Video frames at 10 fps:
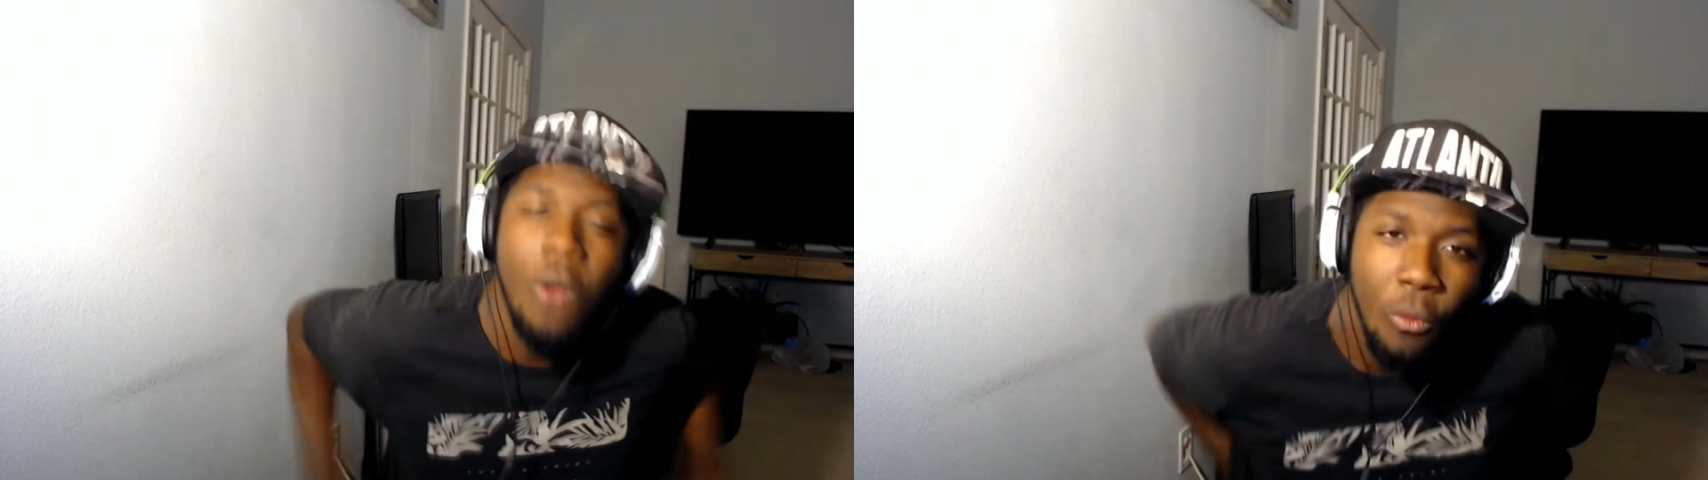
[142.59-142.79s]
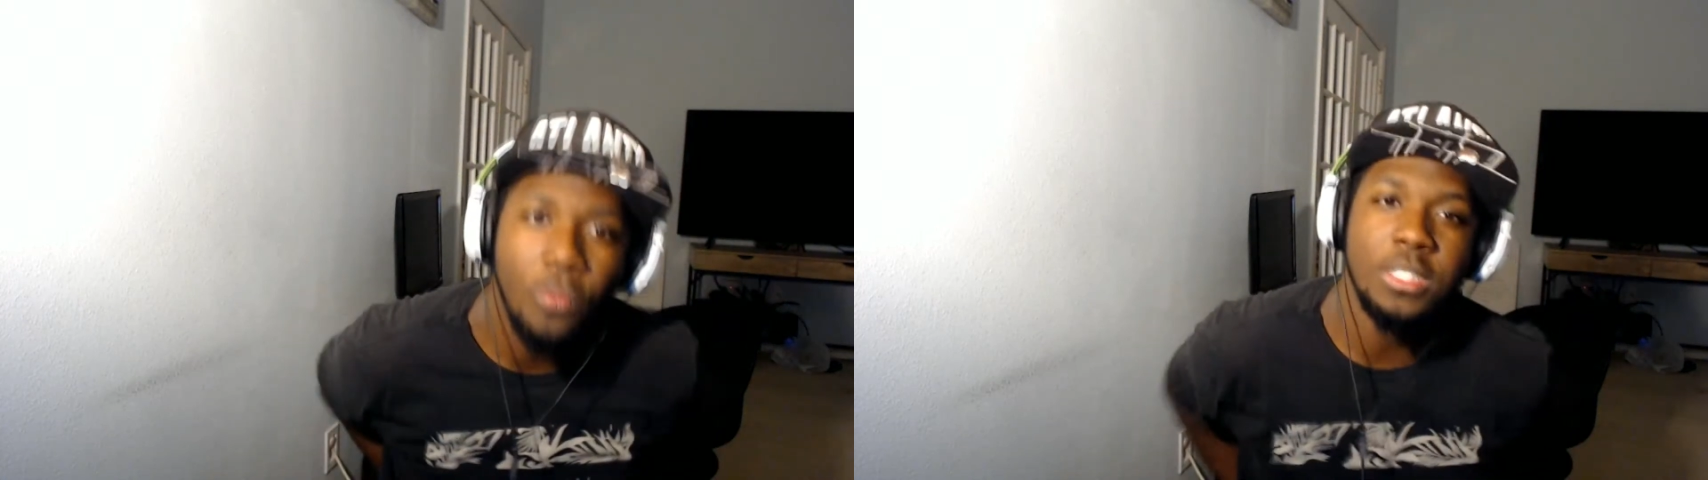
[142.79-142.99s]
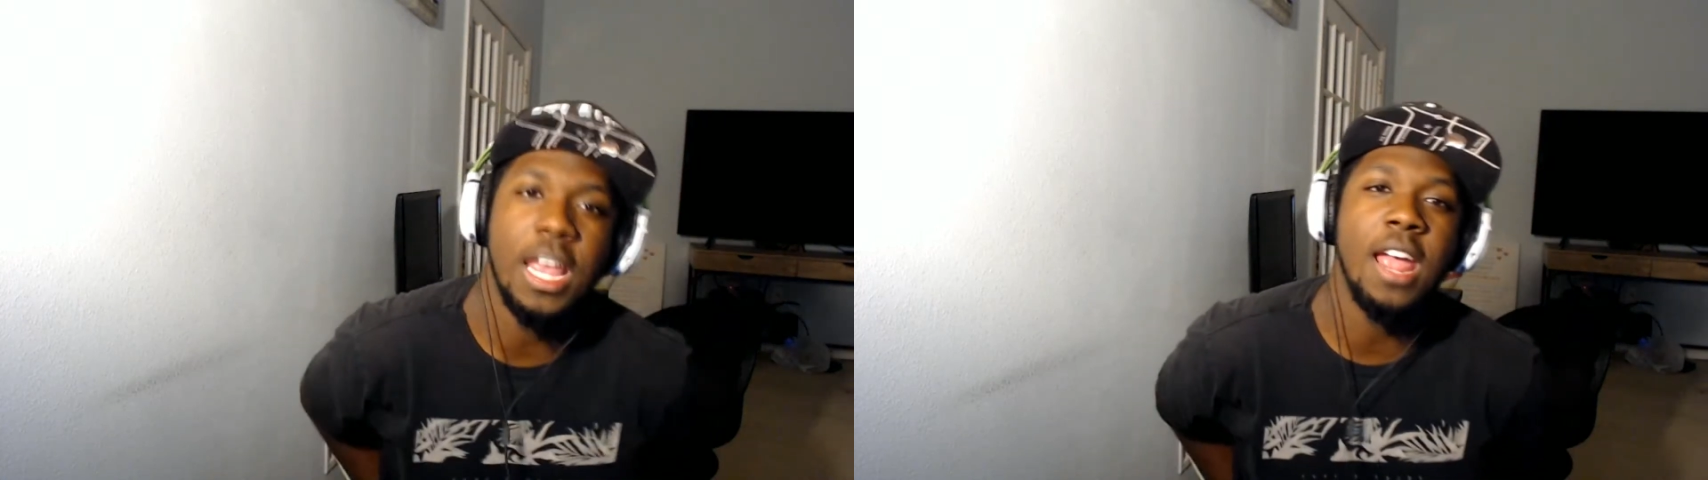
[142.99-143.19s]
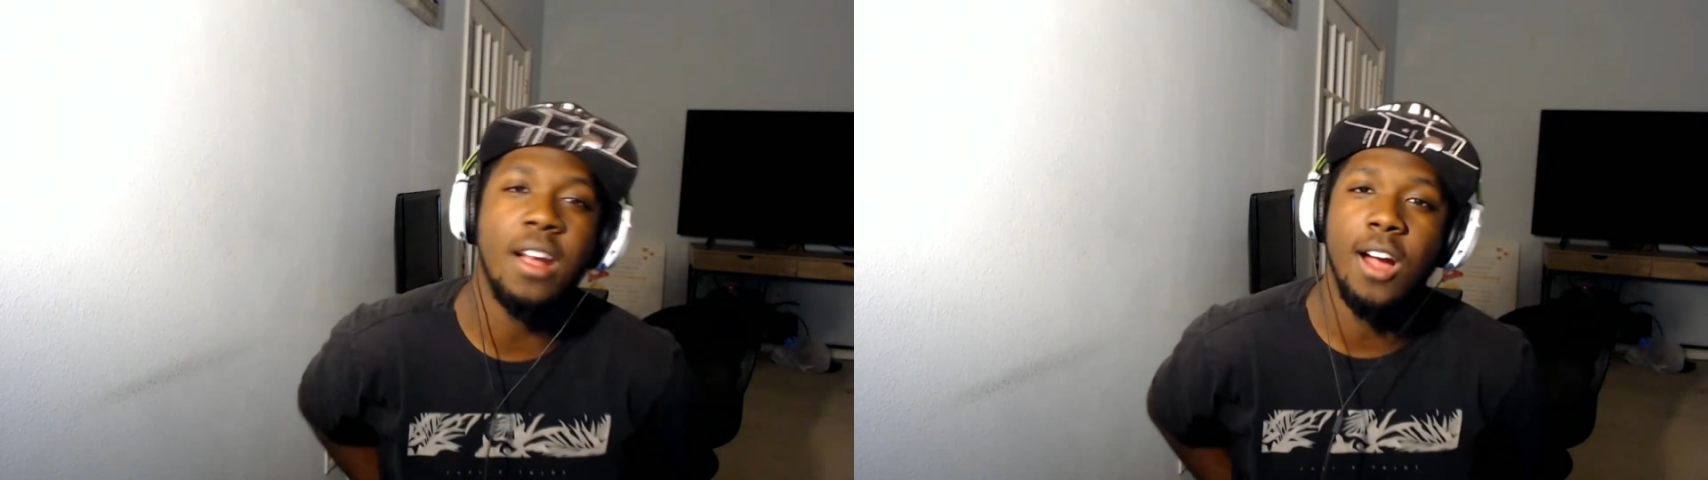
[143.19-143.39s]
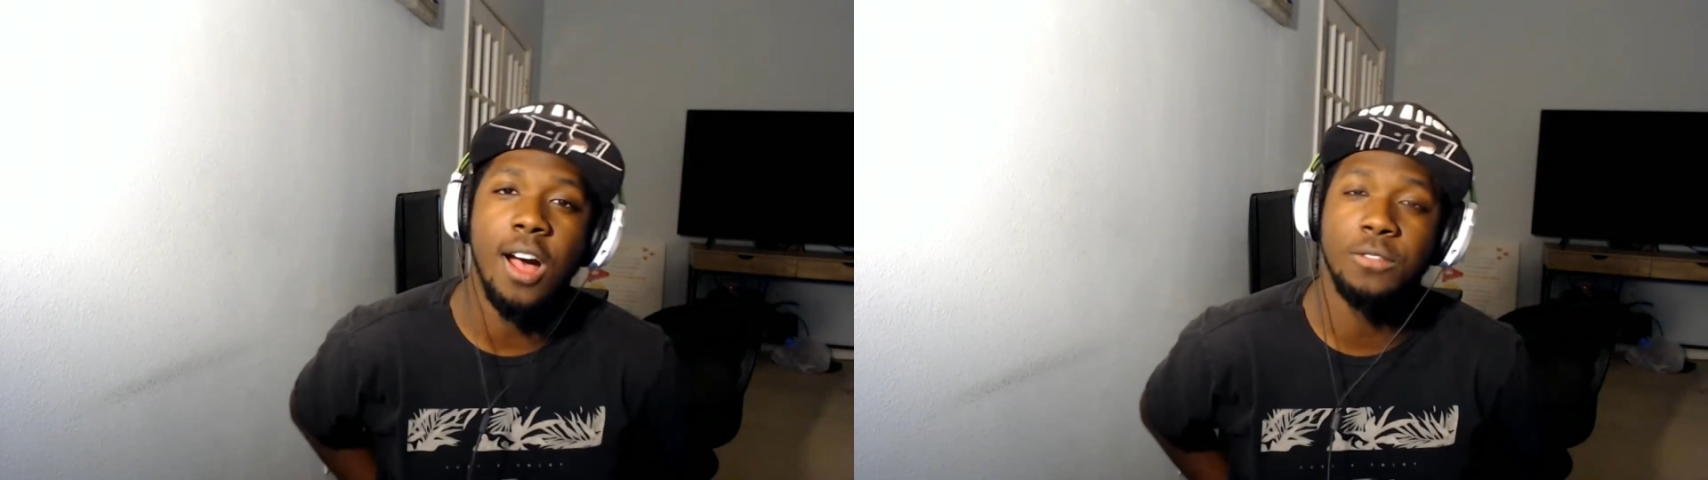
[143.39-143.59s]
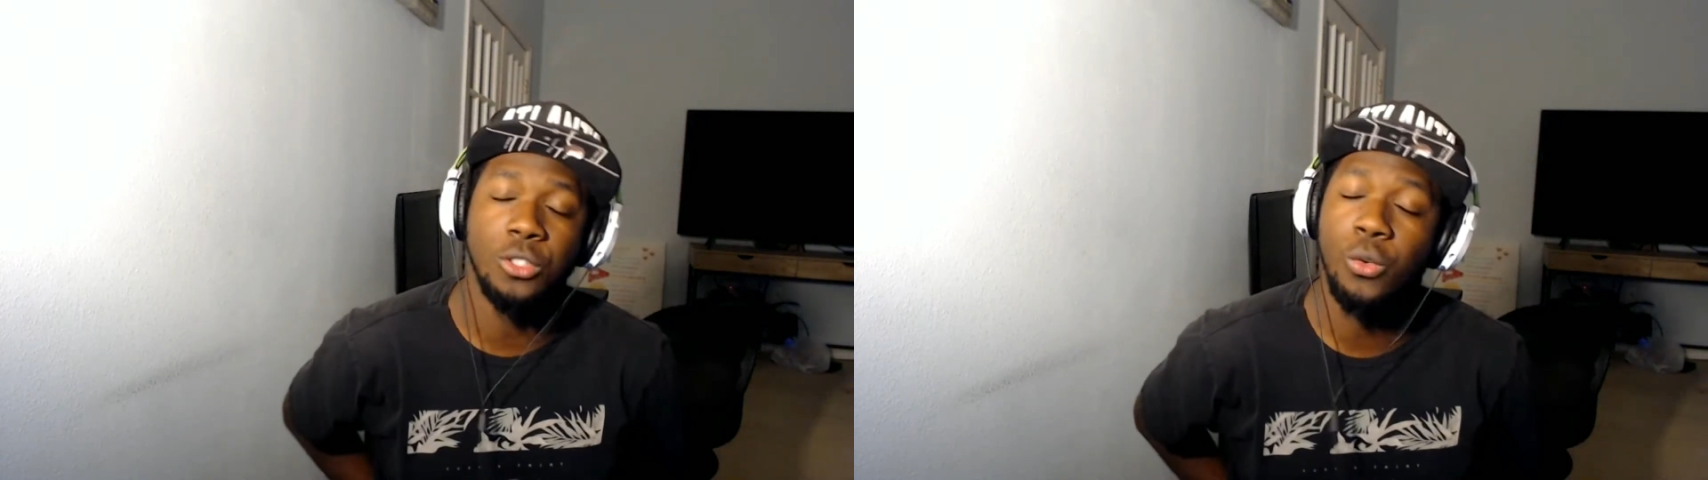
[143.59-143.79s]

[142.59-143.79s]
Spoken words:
with his handcuffed